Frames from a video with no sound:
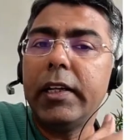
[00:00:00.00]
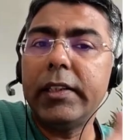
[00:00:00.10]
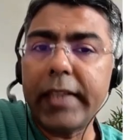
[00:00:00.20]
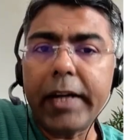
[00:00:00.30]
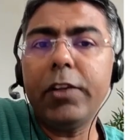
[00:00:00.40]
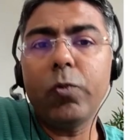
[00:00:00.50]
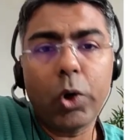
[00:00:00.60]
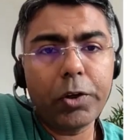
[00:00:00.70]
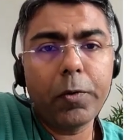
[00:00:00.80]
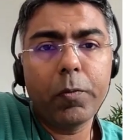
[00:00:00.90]
That is
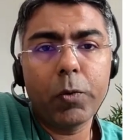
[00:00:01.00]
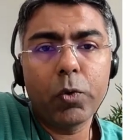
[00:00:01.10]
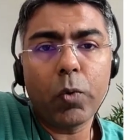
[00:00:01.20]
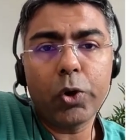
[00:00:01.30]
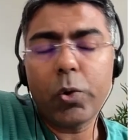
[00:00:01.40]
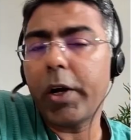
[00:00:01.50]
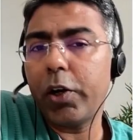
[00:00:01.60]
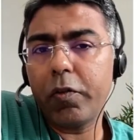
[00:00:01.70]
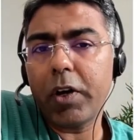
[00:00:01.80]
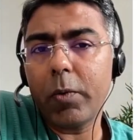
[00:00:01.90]
what we would want to kind
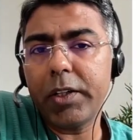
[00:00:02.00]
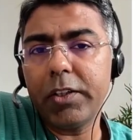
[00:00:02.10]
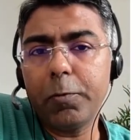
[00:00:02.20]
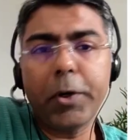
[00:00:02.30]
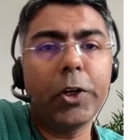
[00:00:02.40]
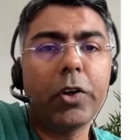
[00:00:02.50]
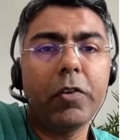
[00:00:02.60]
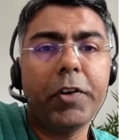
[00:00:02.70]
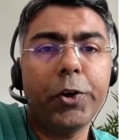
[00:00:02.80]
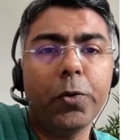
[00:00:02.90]
of cover in this particular
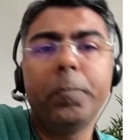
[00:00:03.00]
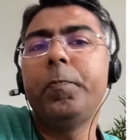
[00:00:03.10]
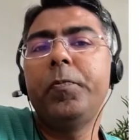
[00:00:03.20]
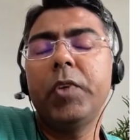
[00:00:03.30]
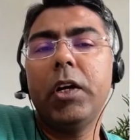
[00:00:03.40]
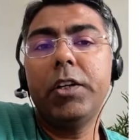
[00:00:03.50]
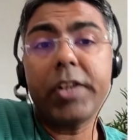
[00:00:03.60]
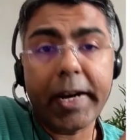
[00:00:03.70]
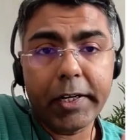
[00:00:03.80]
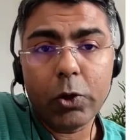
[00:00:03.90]
video.
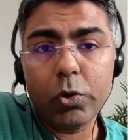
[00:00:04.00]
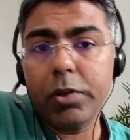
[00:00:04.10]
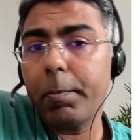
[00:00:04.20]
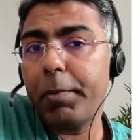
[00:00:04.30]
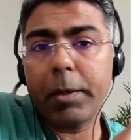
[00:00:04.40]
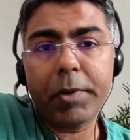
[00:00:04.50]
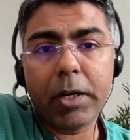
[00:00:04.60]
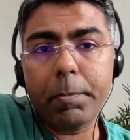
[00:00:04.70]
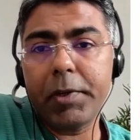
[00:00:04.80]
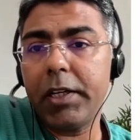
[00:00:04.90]
Try it out. Pick up a
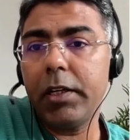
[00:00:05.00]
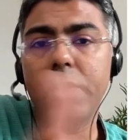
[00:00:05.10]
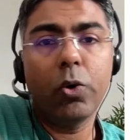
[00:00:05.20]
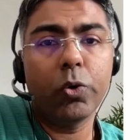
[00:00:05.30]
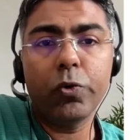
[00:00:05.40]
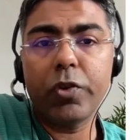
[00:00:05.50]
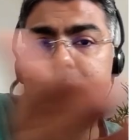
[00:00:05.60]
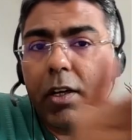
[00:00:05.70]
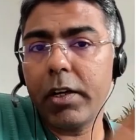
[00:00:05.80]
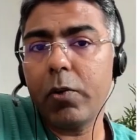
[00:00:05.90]
company, go to
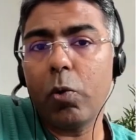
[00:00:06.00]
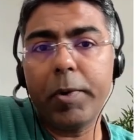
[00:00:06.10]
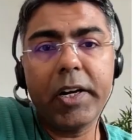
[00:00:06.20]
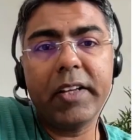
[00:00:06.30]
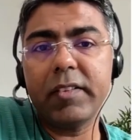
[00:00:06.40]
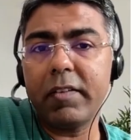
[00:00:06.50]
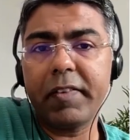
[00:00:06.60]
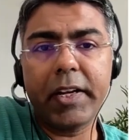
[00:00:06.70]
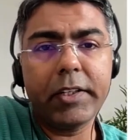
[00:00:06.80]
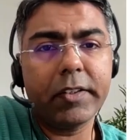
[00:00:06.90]
Screener, open an Excel
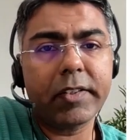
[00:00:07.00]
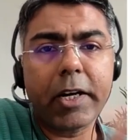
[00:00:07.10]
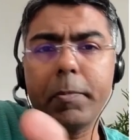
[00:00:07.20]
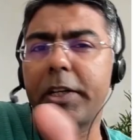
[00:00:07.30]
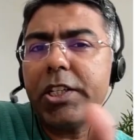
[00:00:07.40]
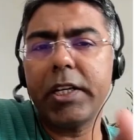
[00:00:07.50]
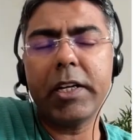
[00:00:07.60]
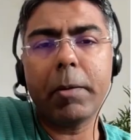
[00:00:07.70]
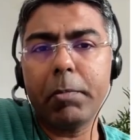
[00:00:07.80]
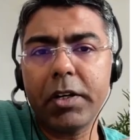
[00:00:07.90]
file, just start punching in
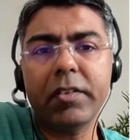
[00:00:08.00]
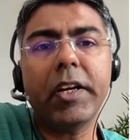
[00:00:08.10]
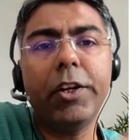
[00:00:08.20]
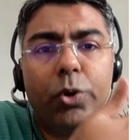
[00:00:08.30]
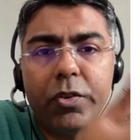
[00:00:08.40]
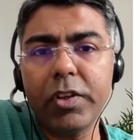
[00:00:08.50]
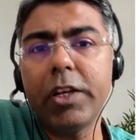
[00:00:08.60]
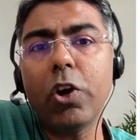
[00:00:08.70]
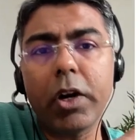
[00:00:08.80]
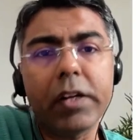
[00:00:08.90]
numbers, and you'll see
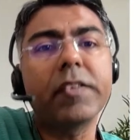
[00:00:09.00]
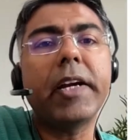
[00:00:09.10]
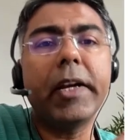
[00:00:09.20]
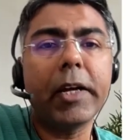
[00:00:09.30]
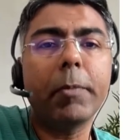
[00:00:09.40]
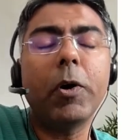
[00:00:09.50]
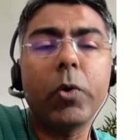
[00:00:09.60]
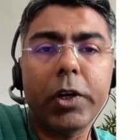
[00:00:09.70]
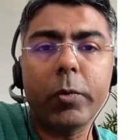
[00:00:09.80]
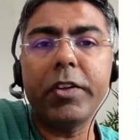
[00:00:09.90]
your understanding
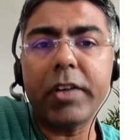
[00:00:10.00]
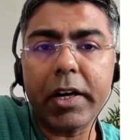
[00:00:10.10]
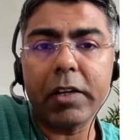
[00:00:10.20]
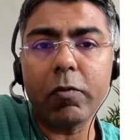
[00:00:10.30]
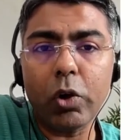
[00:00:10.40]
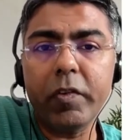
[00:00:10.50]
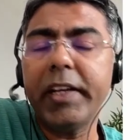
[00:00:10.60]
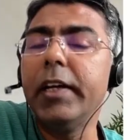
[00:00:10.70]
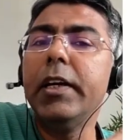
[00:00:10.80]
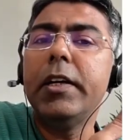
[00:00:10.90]
about it will start
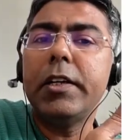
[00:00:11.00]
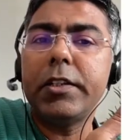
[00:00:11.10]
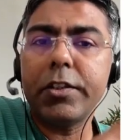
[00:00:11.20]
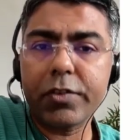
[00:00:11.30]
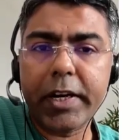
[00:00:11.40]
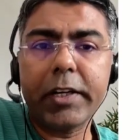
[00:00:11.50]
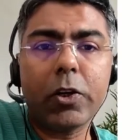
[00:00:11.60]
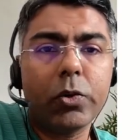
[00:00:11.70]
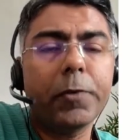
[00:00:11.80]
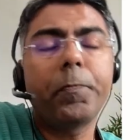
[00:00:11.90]
evolving. Just try it
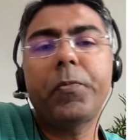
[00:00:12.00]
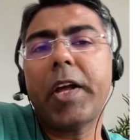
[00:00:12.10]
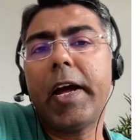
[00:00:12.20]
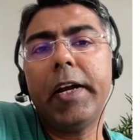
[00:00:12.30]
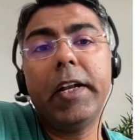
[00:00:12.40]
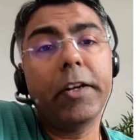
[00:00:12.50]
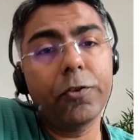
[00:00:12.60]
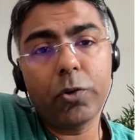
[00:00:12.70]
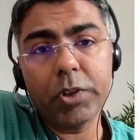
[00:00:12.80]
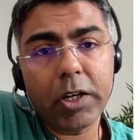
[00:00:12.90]
out and let
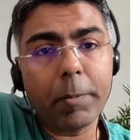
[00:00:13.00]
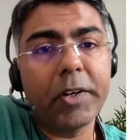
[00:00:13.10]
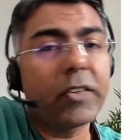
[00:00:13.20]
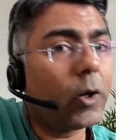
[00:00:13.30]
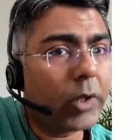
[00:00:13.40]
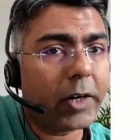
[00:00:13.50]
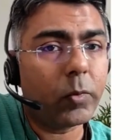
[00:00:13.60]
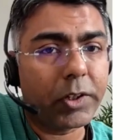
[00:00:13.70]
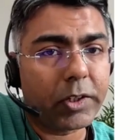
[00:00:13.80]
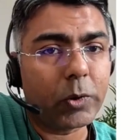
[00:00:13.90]
us know in the comments how that
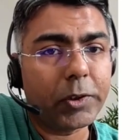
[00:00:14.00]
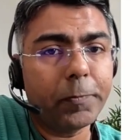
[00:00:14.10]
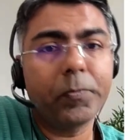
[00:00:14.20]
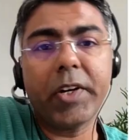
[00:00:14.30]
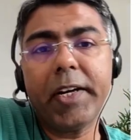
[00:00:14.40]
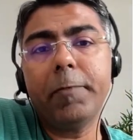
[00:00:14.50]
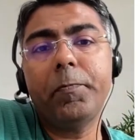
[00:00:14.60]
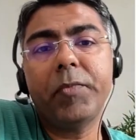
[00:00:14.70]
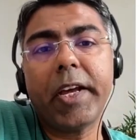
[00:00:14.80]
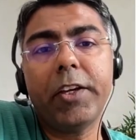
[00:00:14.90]
worked out, right?
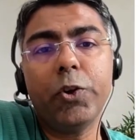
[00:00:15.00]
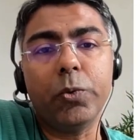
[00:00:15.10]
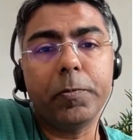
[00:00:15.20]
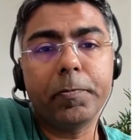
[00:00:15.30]
Thank you.